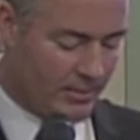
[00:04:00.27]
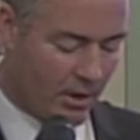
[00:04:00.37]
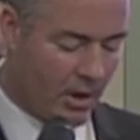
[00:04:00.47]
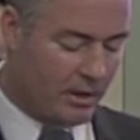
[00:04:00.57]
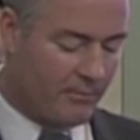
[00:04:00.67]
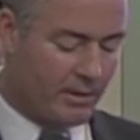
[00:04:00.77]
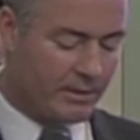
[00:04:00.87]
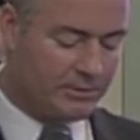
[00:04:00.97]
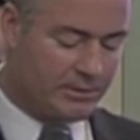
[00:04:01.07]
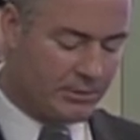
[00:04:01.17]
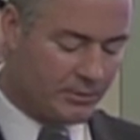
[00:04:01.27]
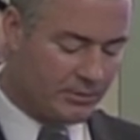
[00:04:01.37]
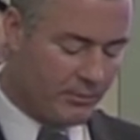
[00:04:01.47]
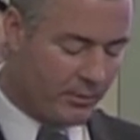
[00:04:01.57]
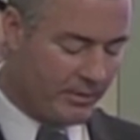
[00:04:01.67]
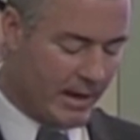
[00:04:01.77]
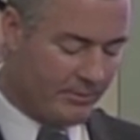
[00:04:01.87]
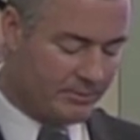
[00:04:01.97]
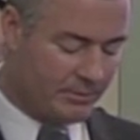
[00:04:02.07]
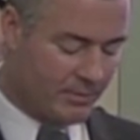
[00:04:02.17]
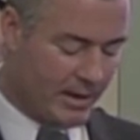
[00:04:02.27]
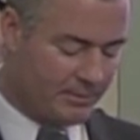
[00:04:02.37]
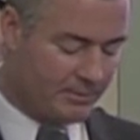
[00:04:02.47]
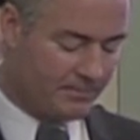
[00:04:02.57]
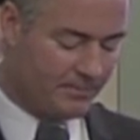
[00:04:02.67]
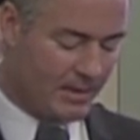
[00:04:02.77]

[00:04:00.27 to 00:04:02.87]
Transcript: that all of our constituents voted to have us address.